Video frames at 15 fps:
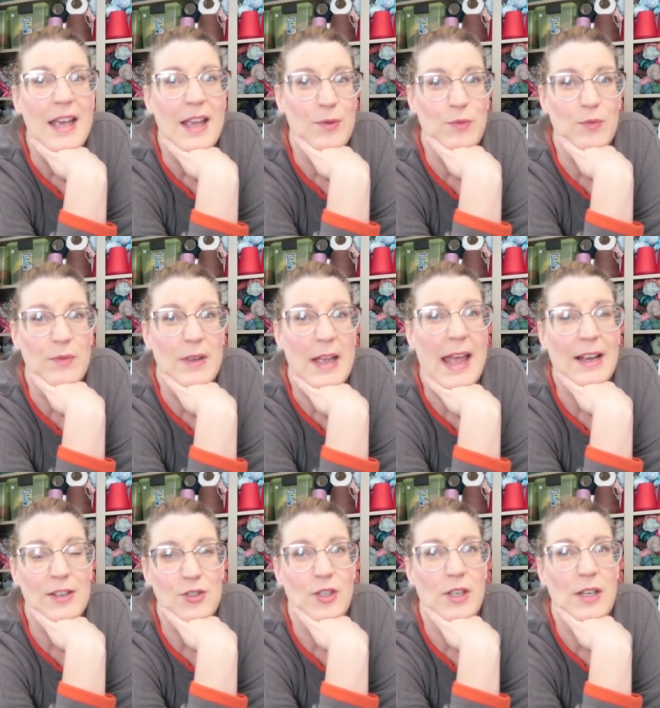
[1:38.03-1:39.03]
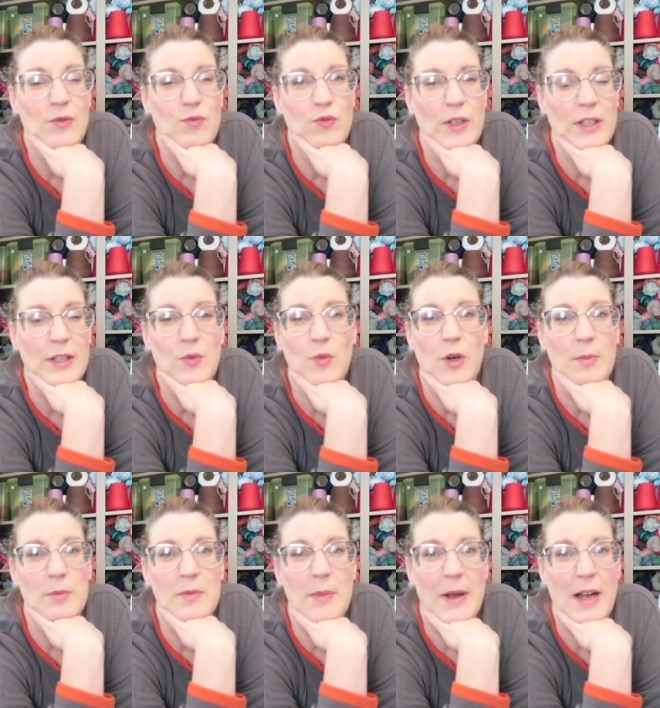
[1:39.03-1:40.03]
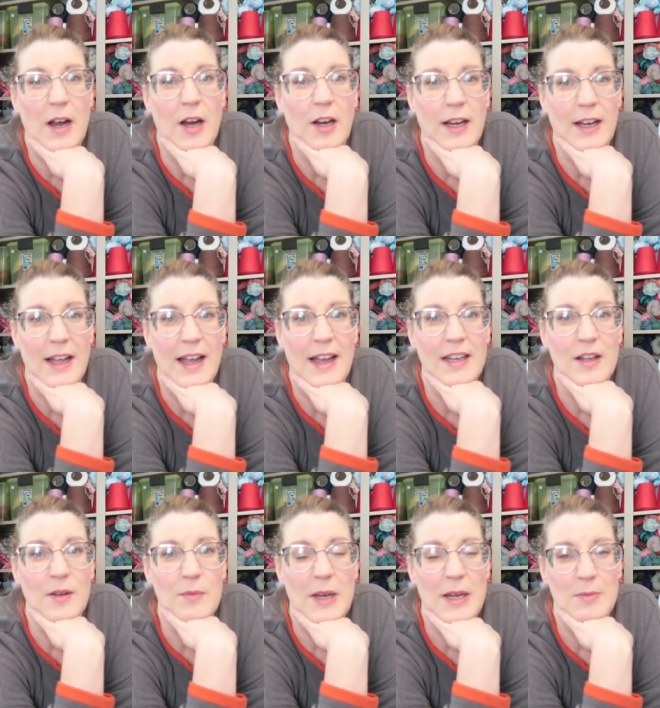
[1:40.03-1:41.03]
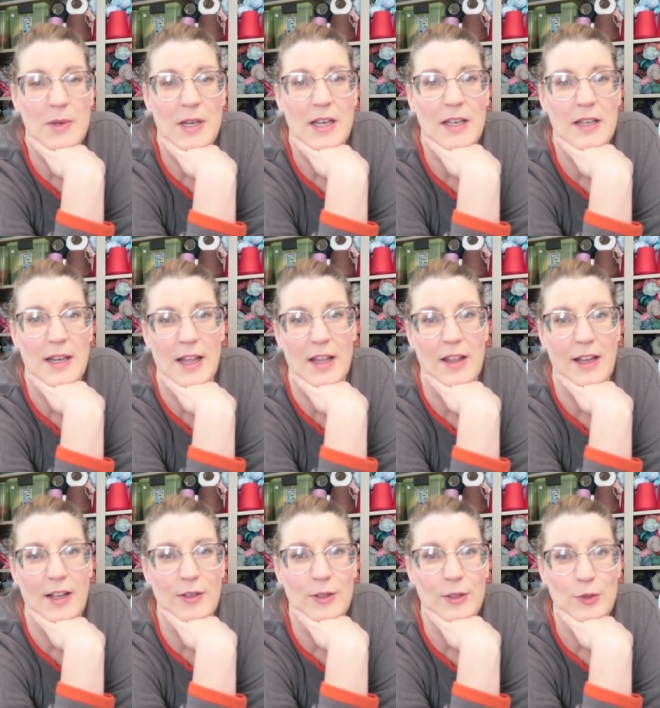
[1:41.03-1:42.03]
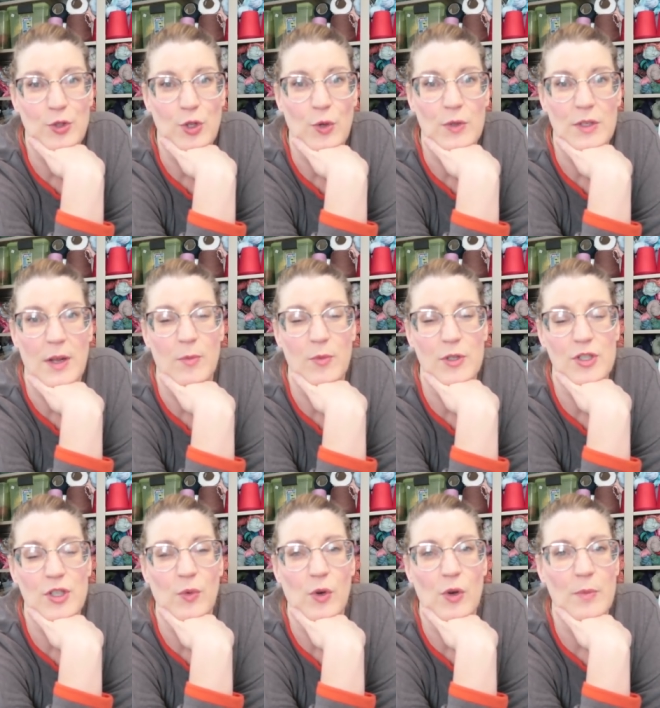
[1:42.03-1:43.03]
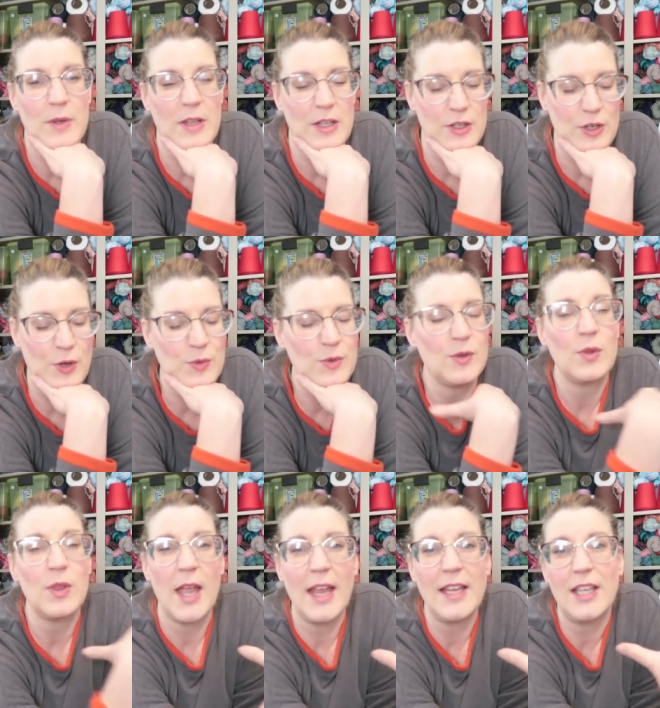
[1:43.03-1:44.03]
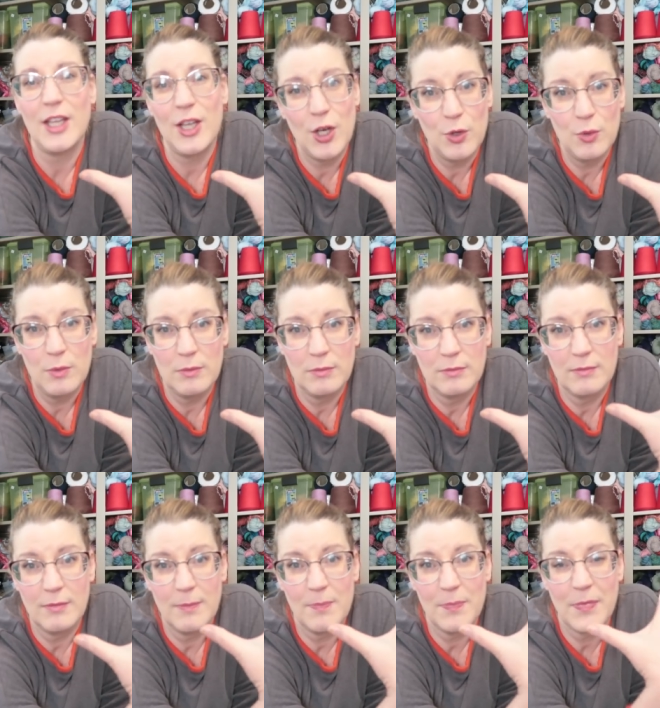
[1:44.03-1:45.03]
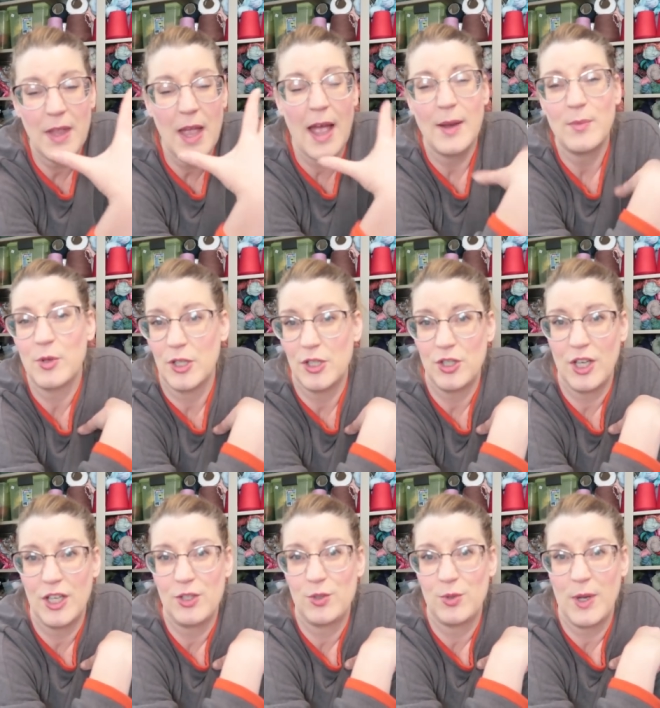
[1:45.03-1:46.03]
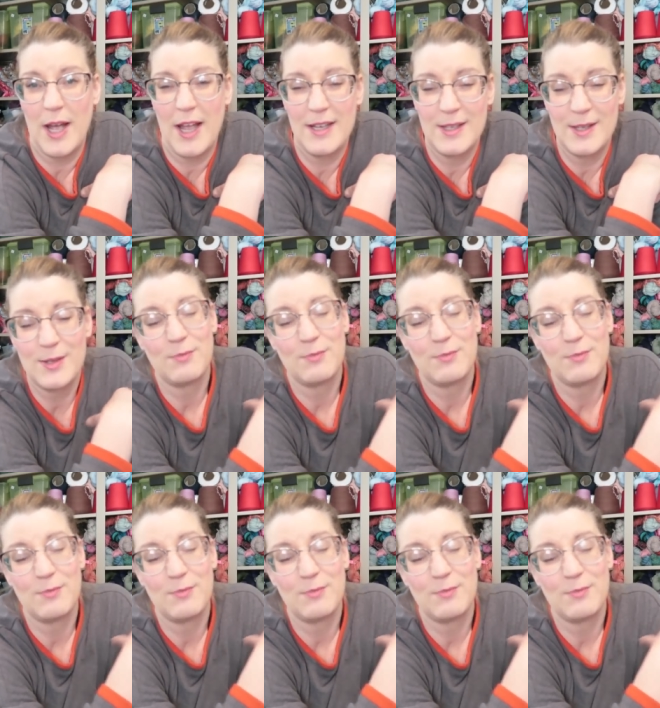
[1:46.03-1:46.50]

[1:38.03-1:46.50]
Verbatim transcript: it actually really warmed my heart and kind of made me get like a little choked up when she wrote me the note. So thank you. I appreciate you guys.